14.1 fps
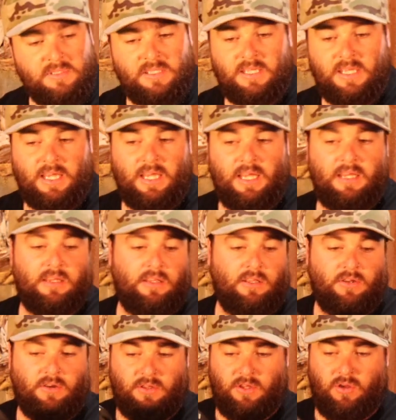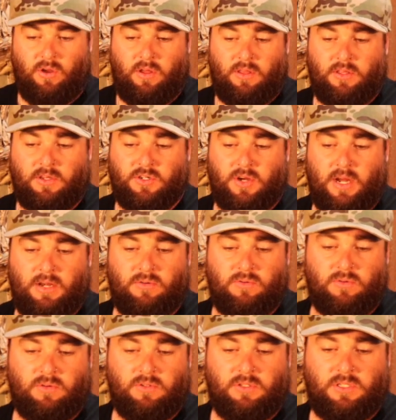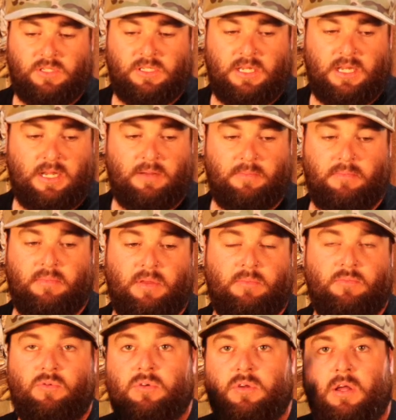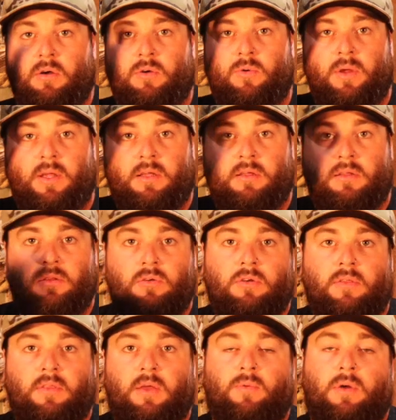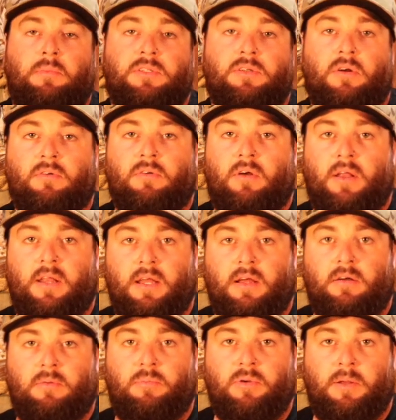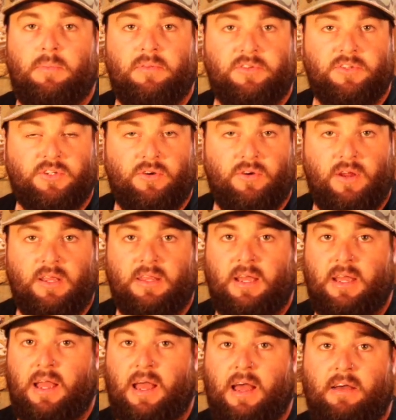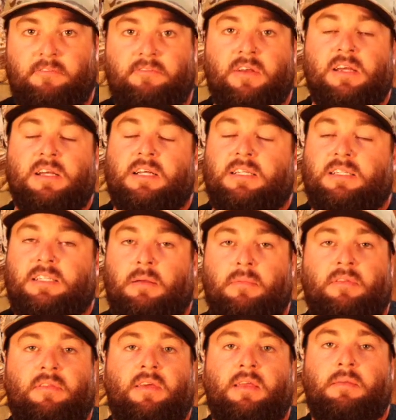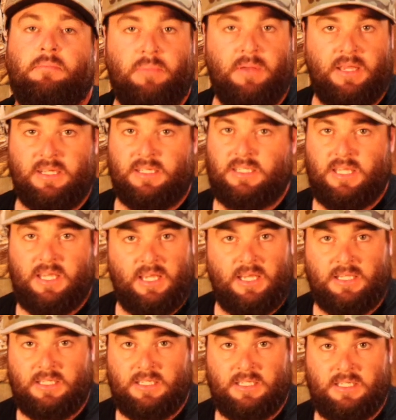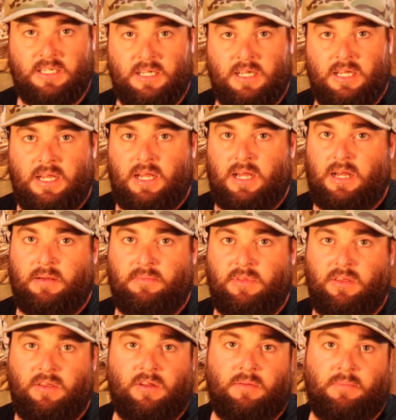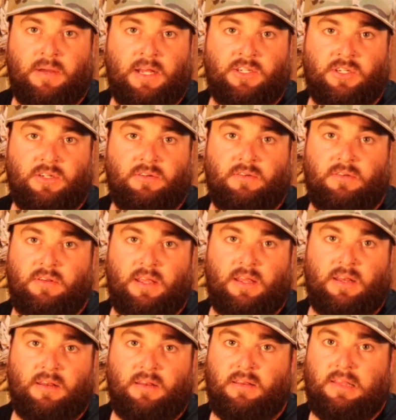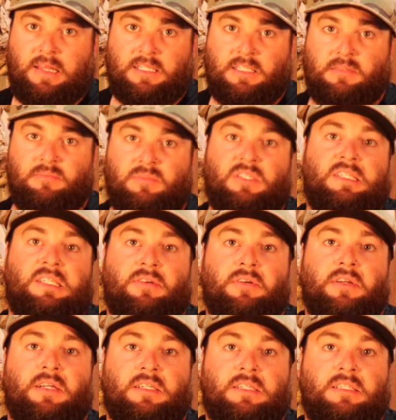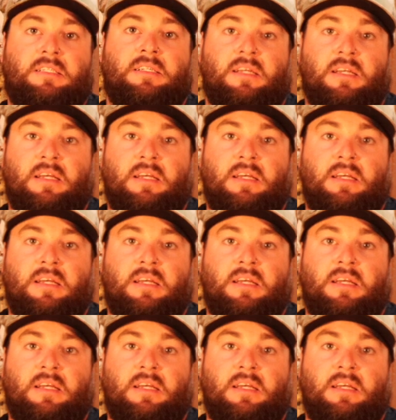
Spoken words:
in the kit? You got the train horns, and we'll go a quick look on their website right now. I'll put up on the screen. They have some of the biggest kits that you could imagine, and there's some serious